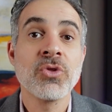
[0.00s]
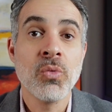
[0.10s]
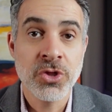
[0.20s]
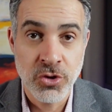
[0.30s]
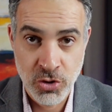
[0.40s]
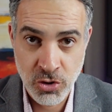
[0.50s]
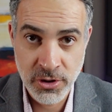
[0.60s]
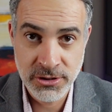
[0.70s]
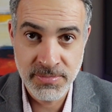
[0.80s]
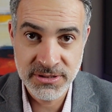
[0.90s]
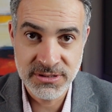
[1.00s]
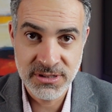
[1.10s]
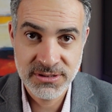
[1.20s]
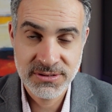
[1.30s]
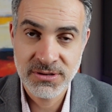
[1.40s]
with your current
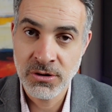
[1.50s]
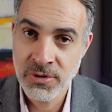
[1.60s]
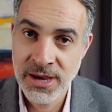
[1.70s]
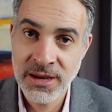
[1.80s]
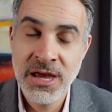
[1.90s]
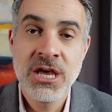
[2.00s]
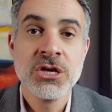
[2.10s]
business, okay?